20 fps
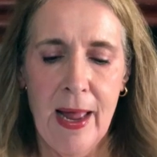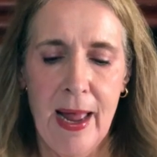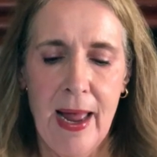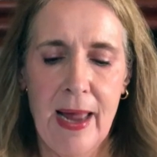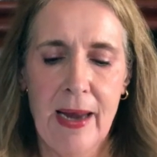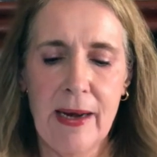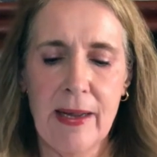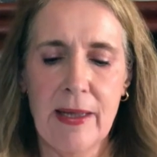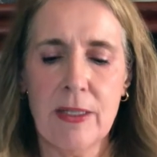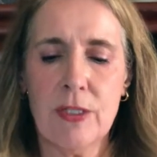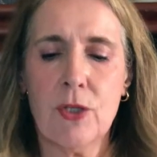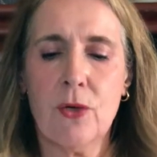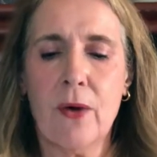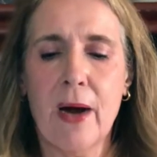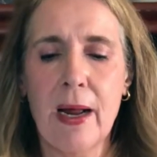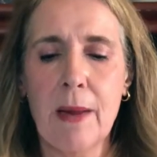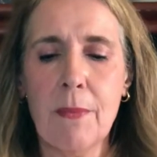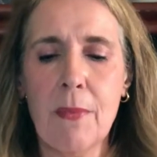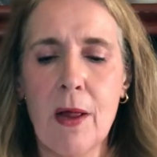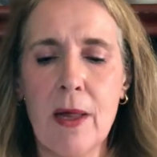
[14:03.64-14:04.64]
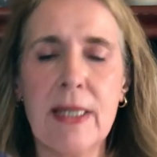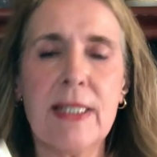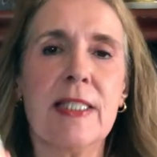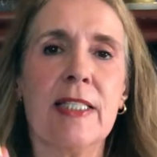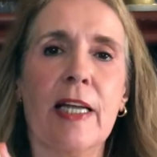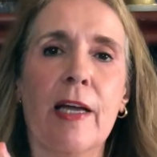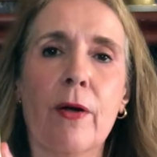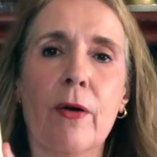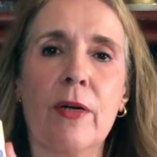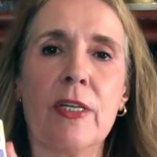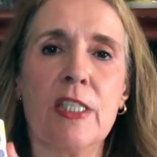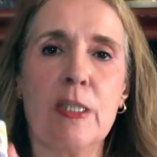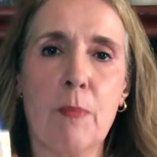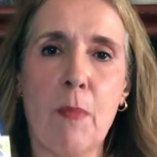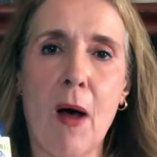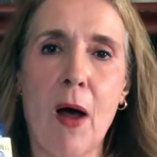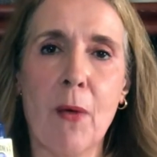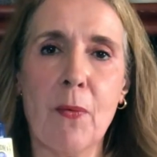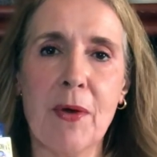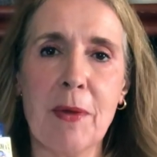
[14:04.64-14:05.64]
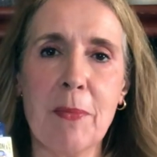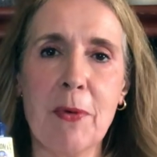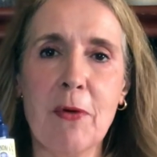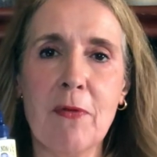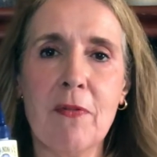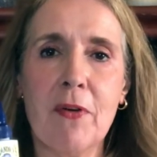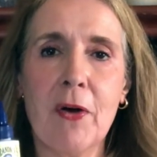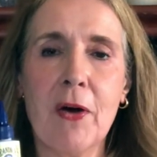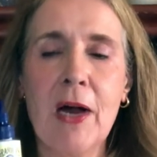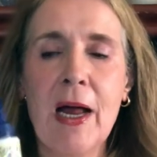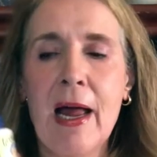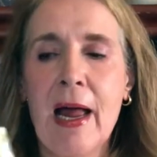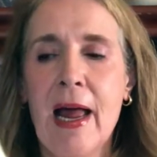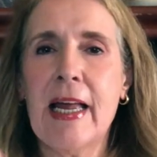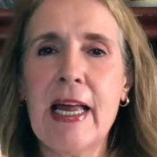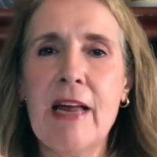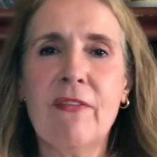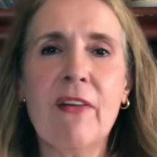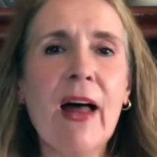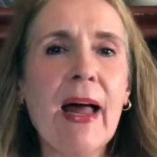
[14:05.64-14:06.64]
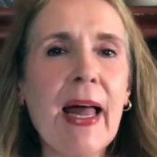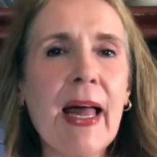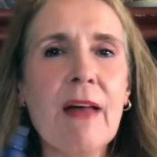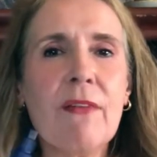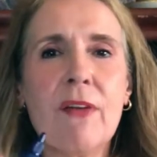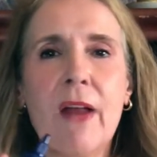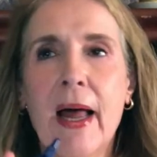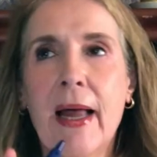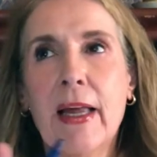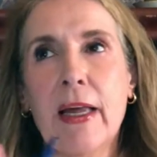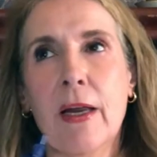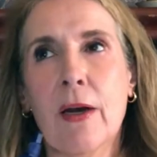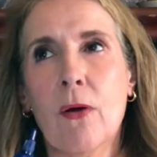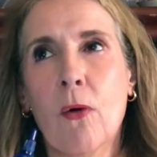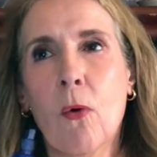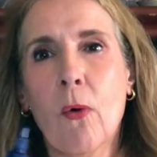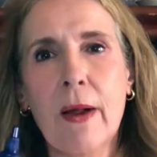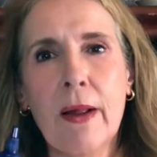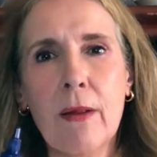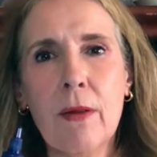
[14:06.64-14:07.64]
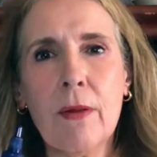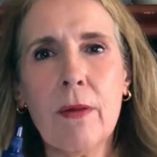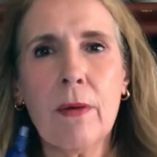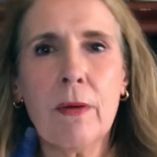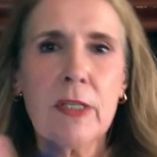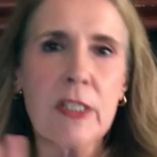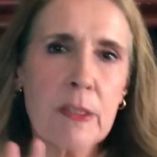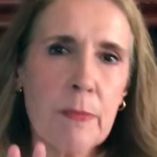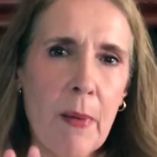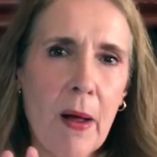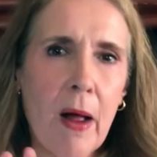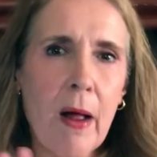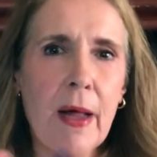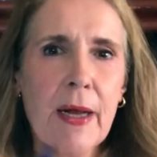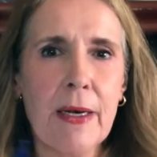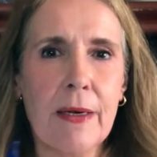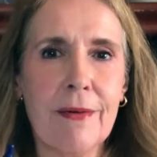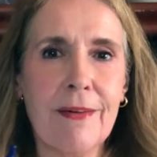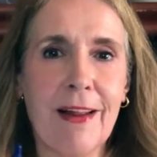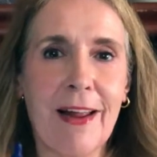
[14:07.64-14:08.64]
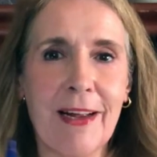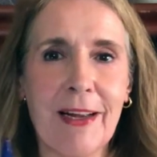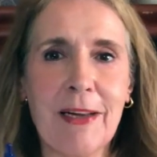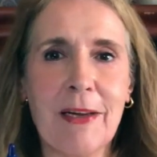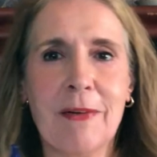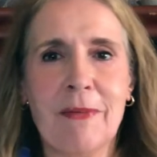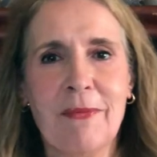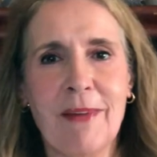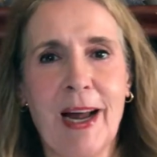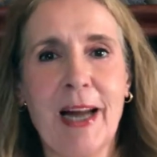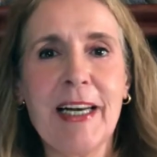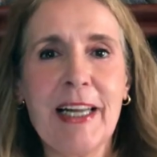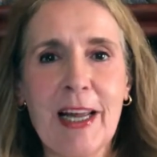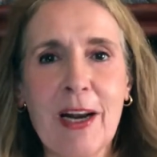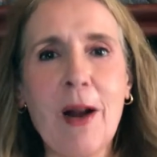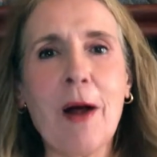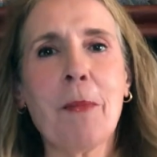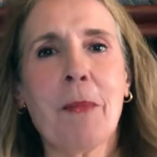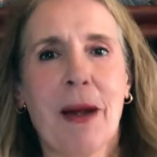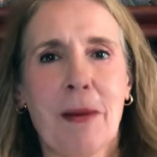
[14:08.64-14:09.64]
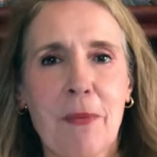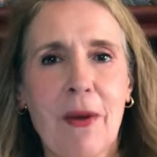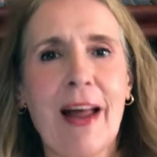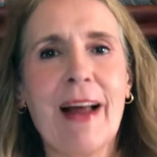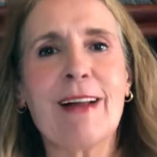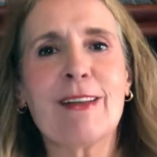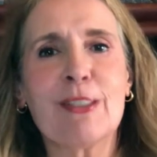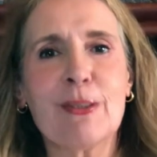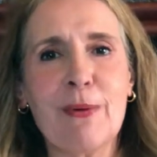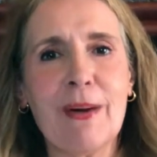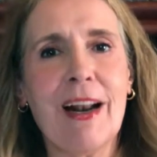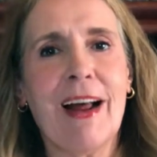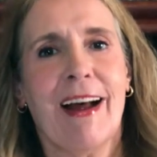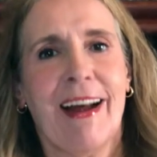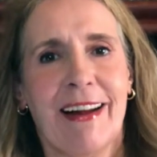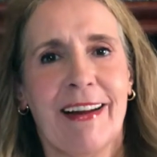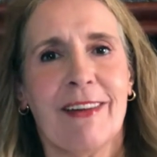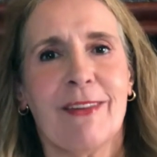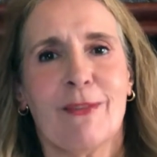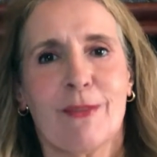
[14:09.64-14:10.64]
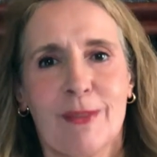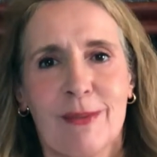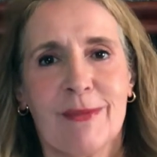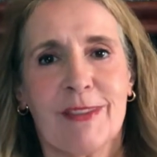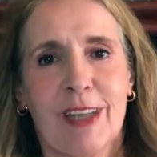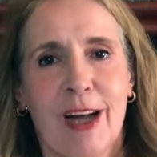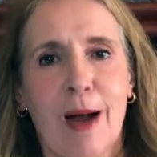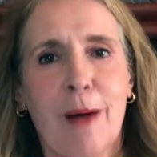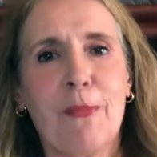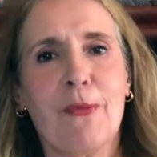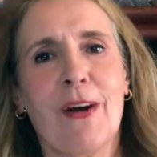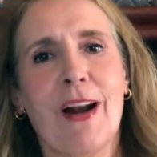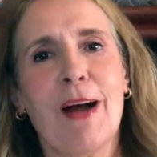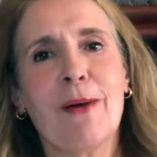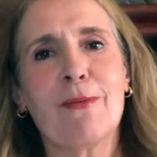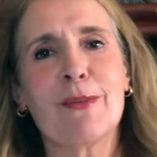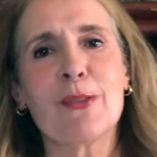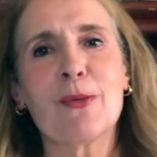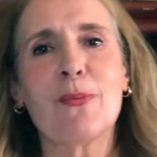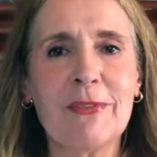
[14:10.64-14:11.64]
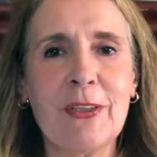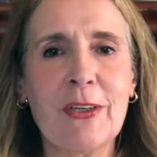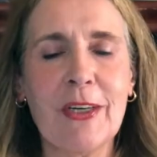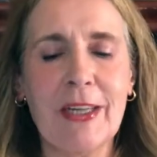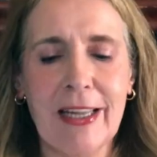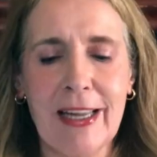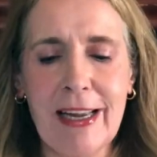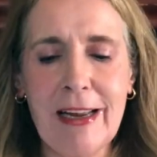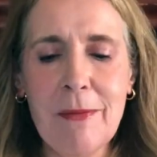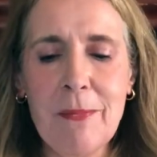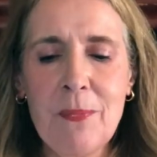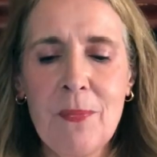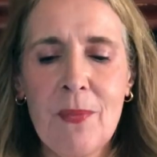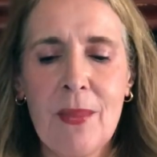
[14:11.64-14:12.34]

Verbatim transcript: and it's Grandma's Secret Spot Remover. If I have like an oil spot, like I did on my blouse when I was cooking,